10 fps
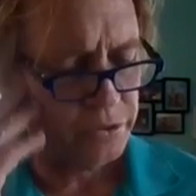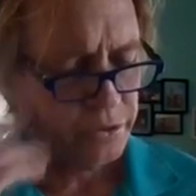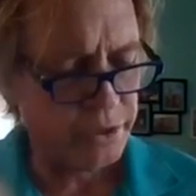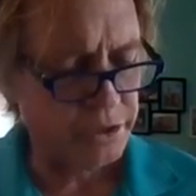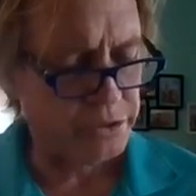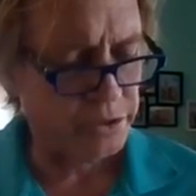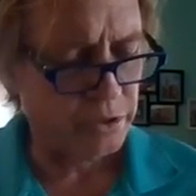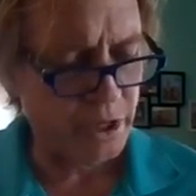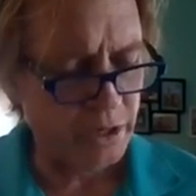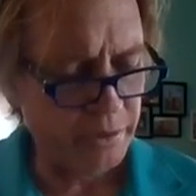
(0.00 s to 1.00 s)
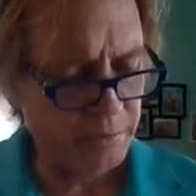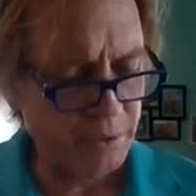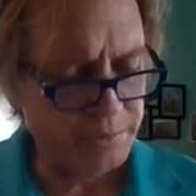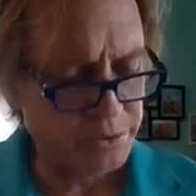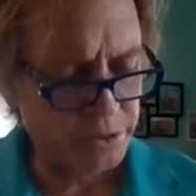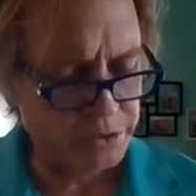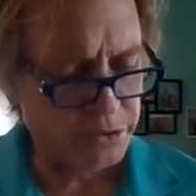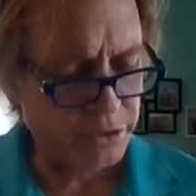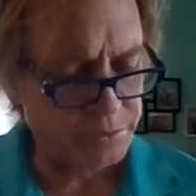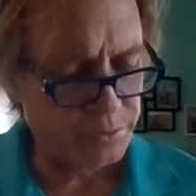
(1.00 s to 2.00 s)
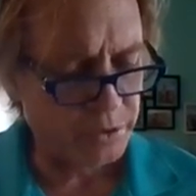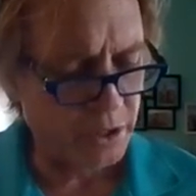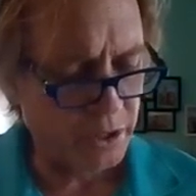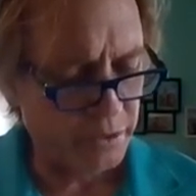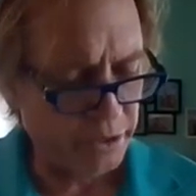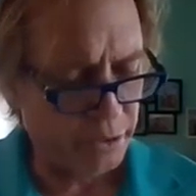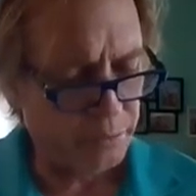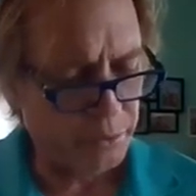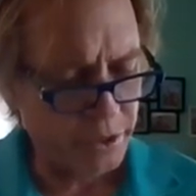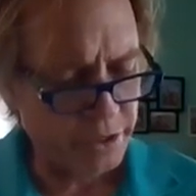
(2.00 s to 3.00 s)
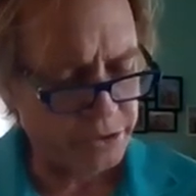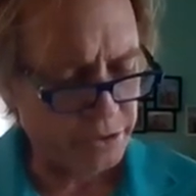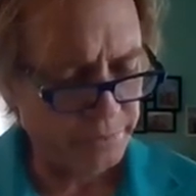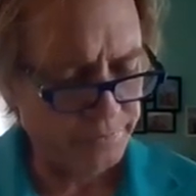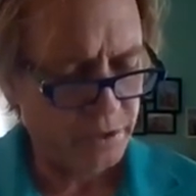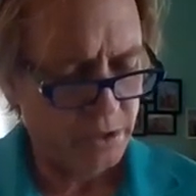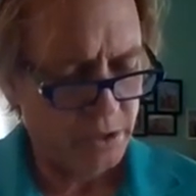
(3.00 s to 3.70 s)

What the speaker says: 232, concrete pumps are used to transfer concrete under pressure